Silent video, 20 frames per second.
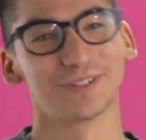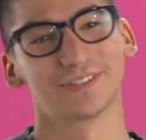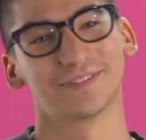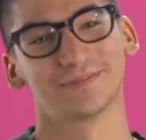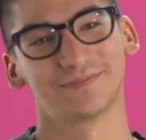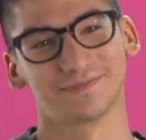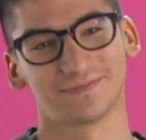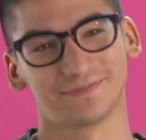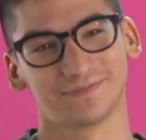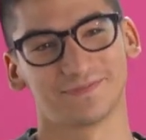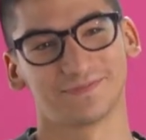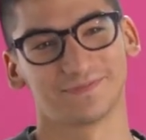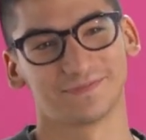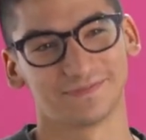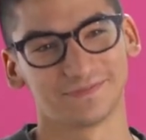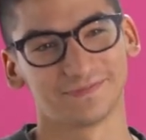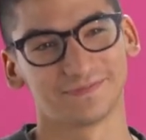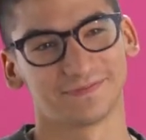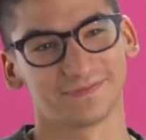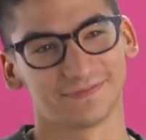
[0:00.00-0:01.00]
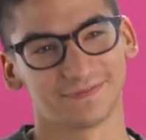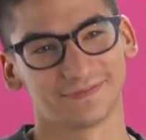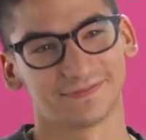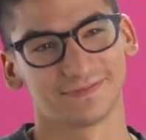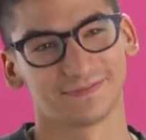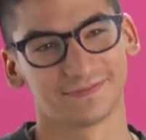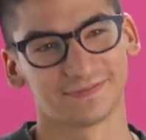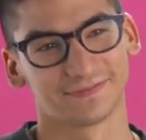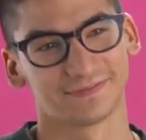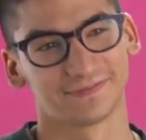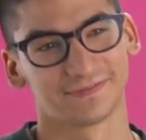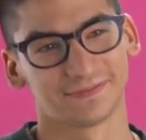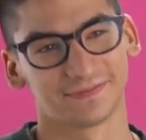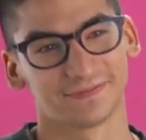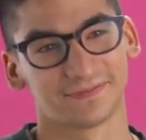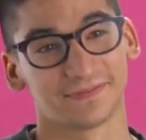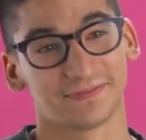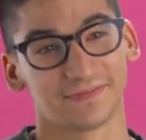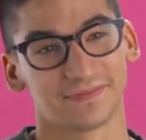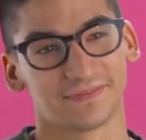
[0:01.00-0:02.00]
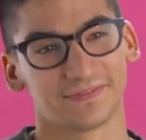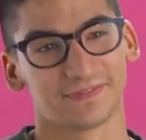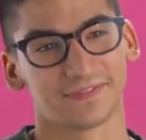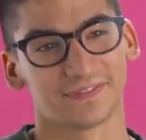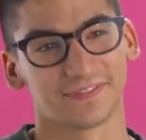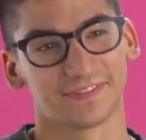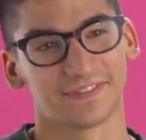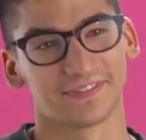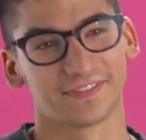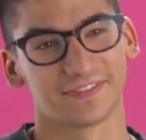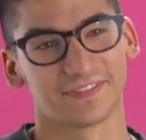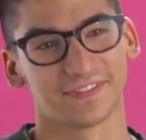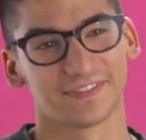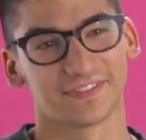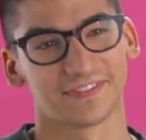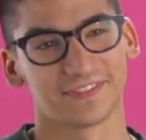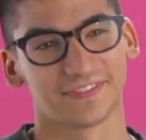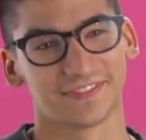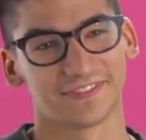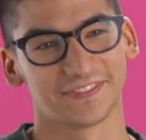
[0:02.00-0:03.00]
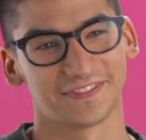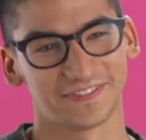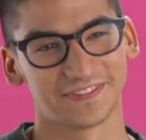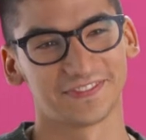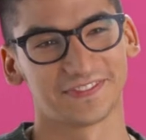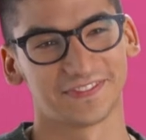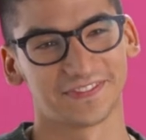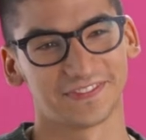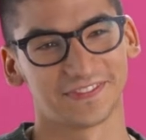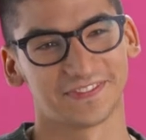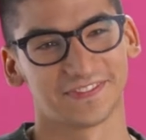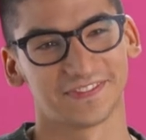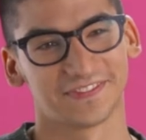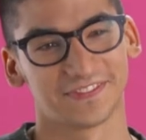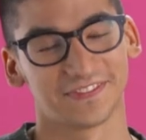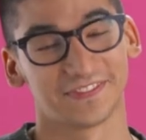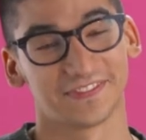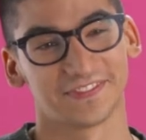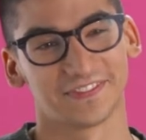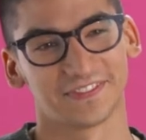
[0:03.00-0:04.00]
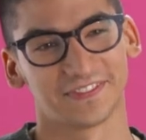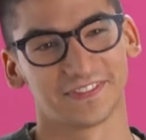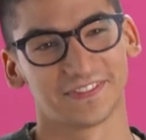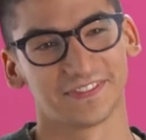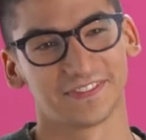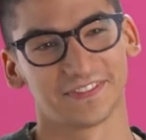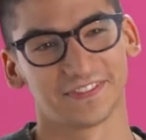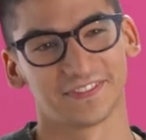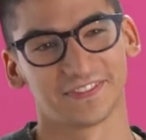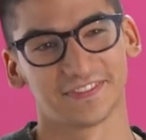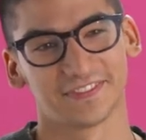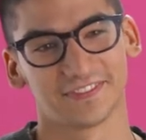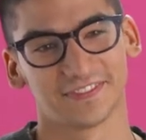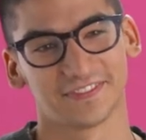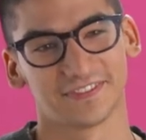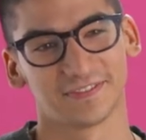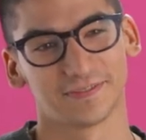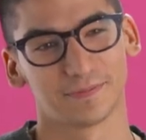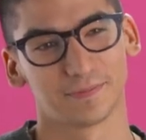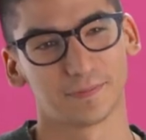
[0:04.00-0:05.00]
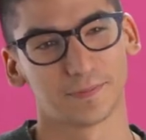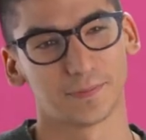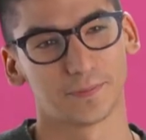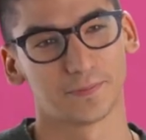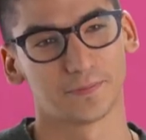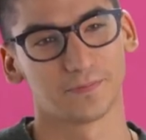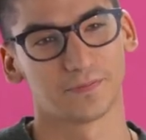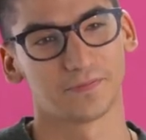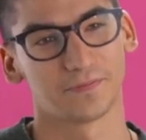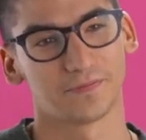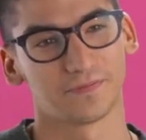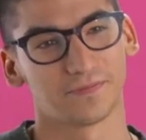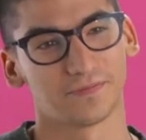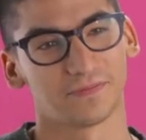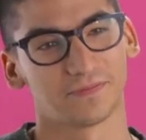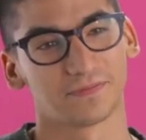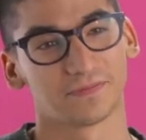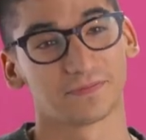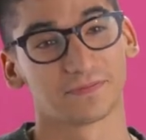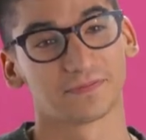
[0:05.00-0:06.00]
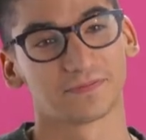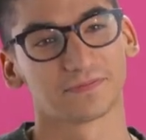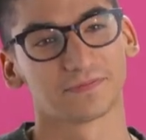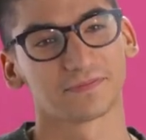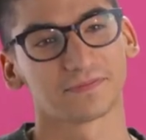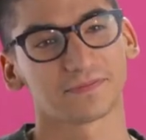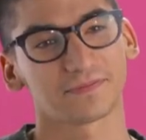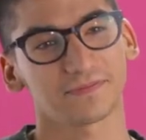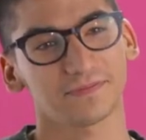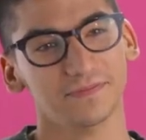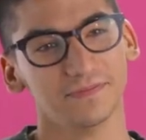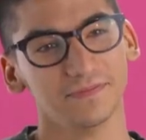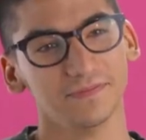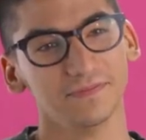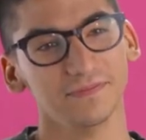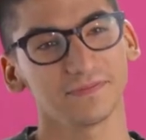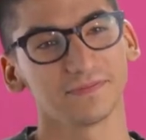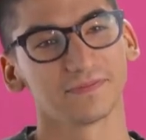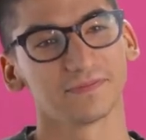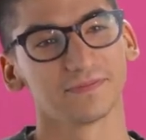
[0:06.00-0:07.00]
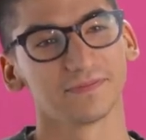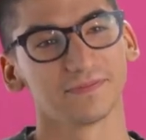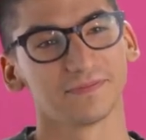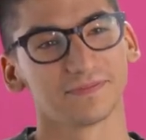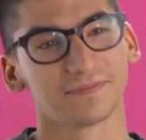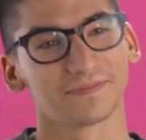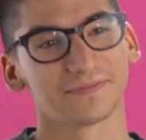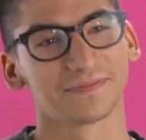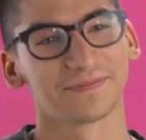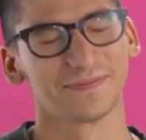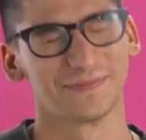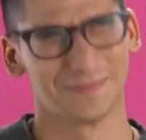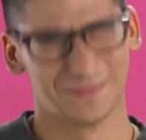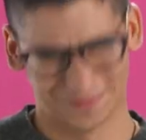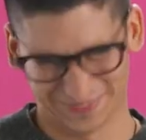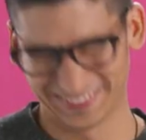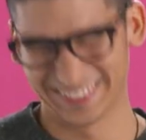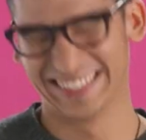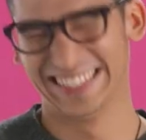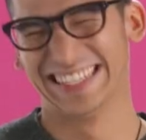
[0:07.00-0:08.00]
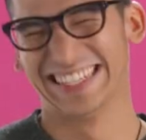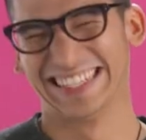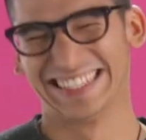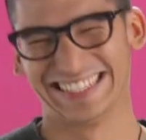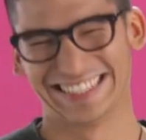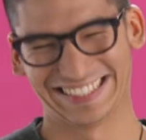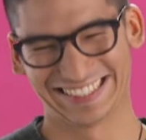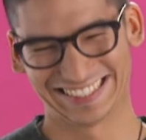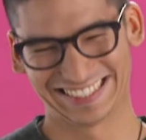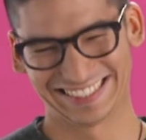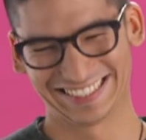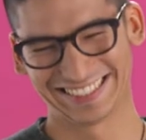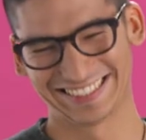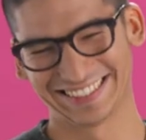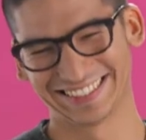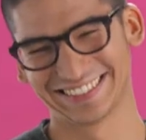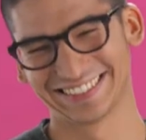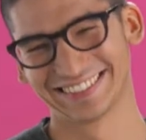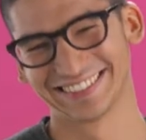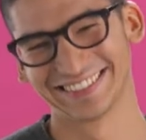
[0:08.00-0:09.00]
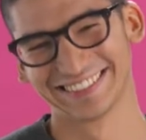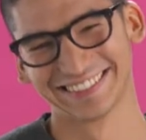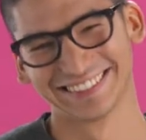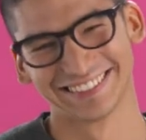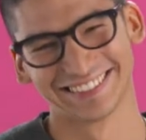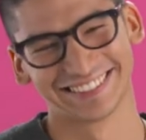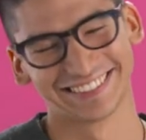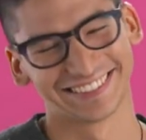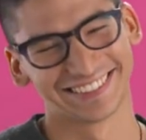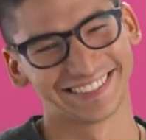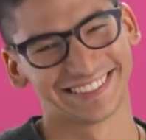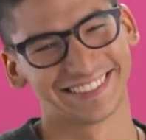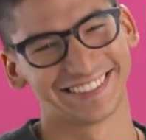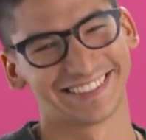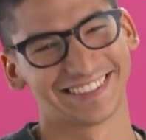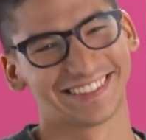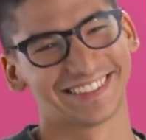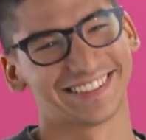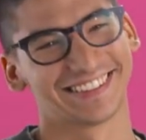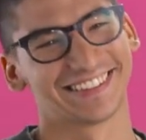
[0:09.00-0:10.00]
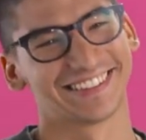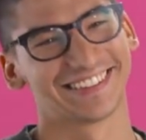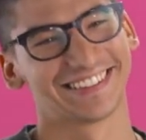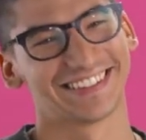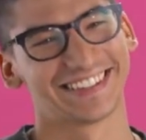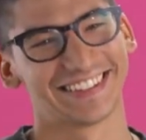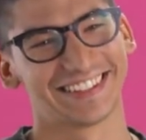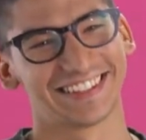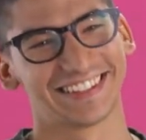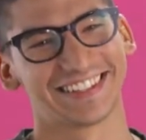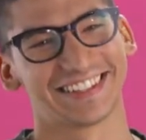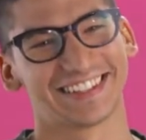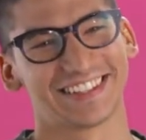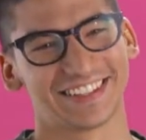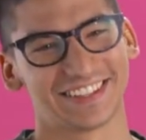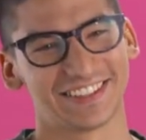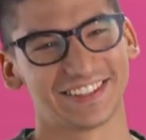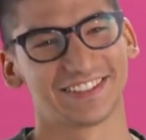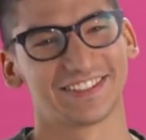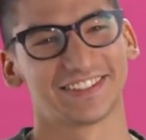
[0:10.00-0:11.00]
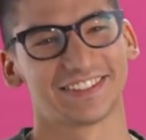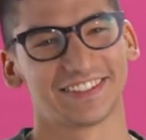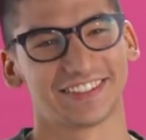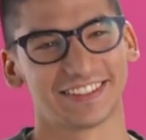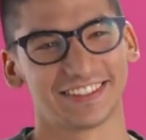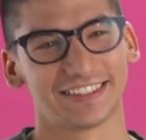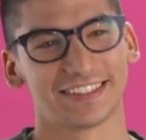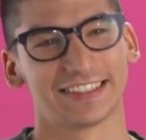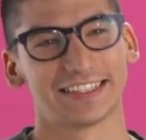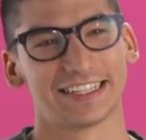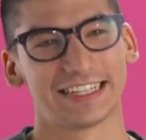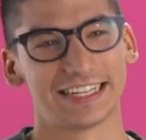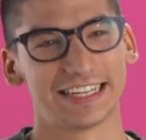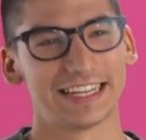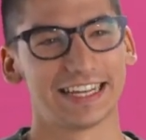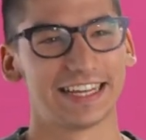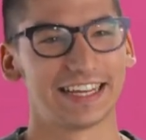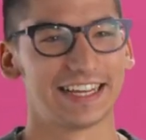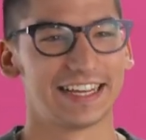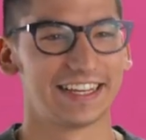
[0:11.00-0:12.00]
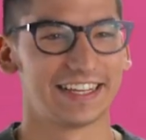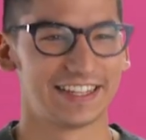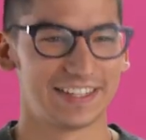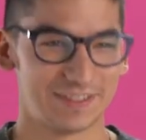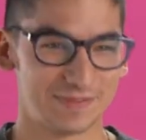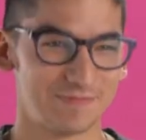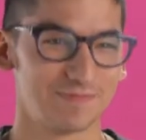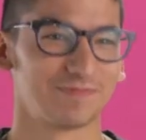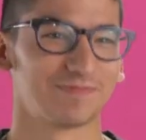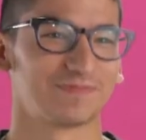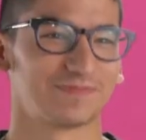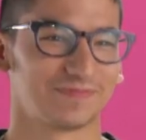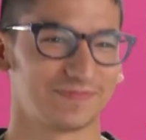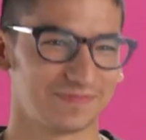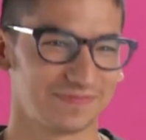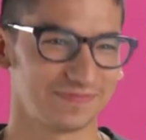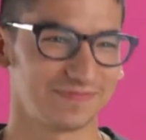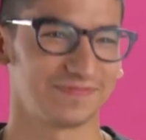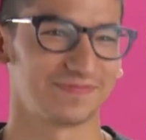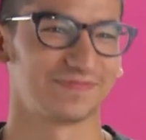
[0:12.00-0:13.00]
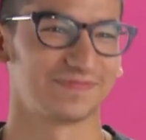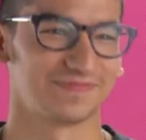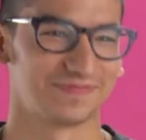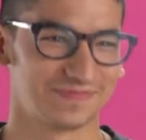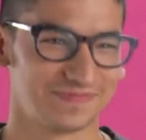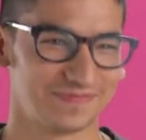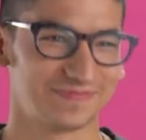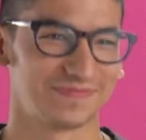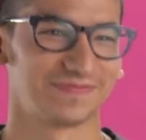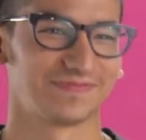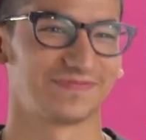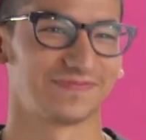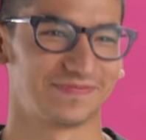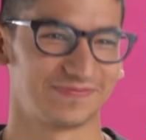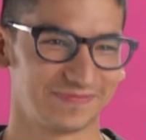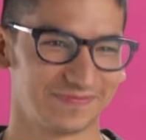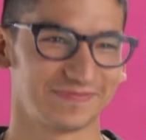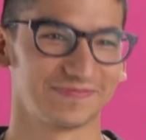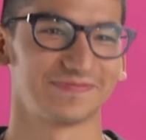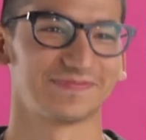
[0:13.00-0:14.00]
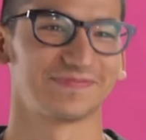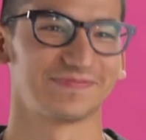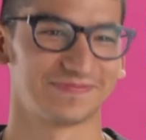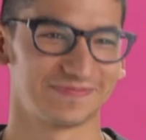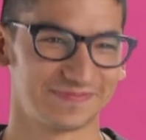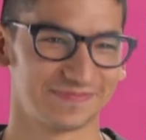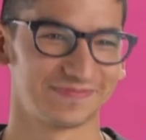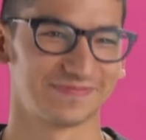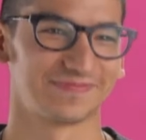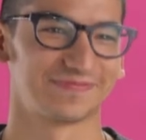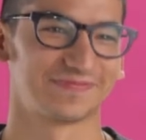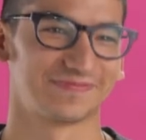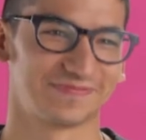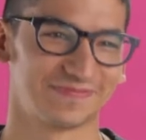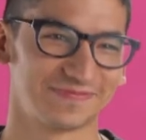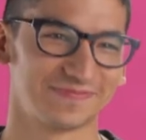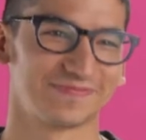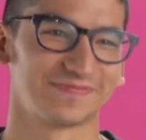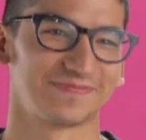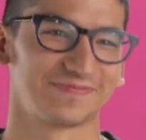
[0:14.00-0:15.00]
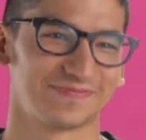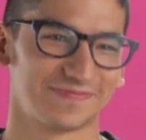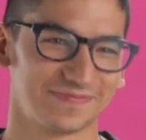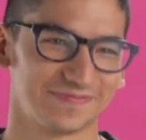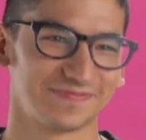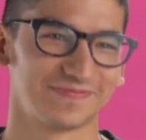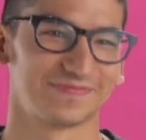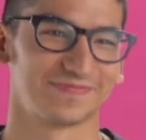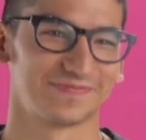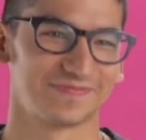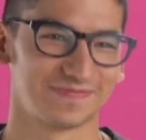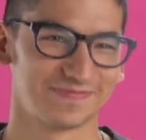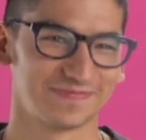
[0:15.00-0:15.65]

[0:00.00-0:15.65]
Well, that's a really interesting one. That was good. Okay. So, ignite el futuro. I'm going to keep with this one. Okay. Imagine the future. What is it? So you're igniting the futuro. Now imagine the future. What is it?